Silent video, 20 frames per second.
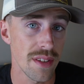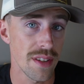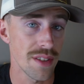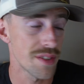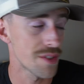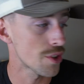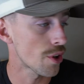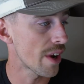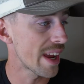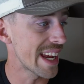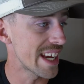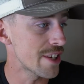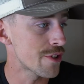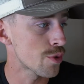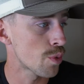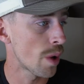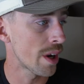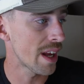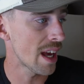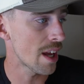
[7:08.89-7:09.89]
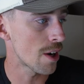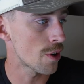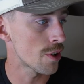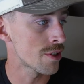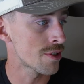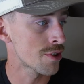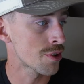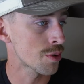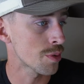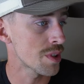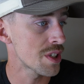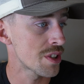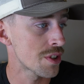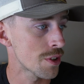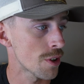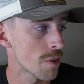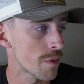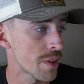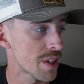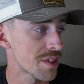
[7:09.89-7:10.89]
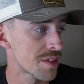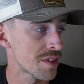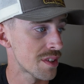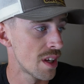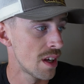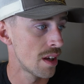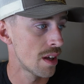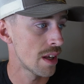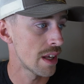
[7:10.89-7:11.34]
This is our H1 header, tree service